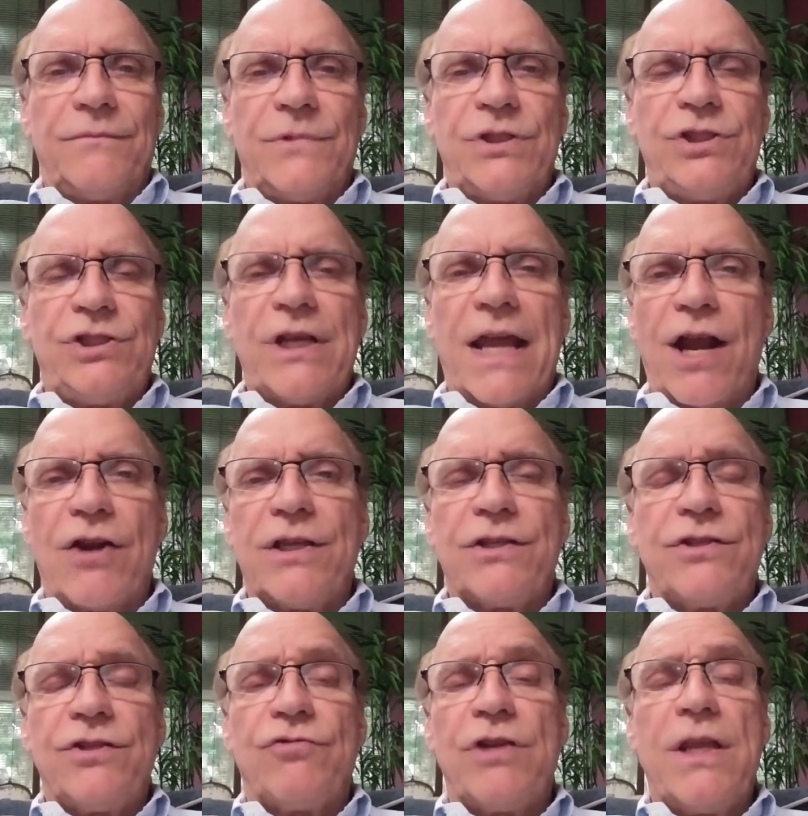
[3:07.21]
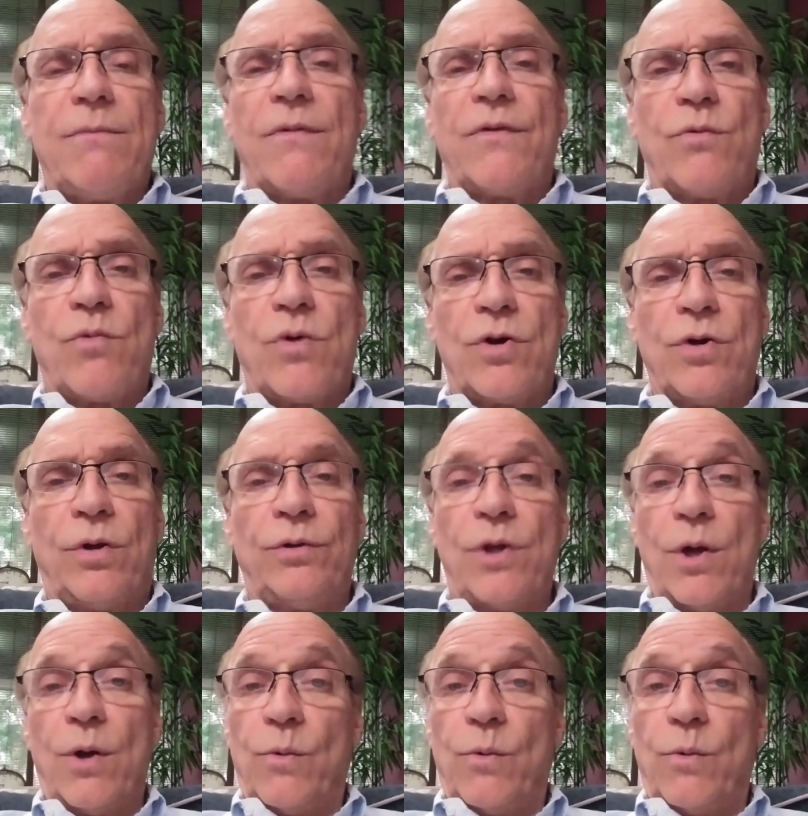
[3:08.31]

share his dream of the world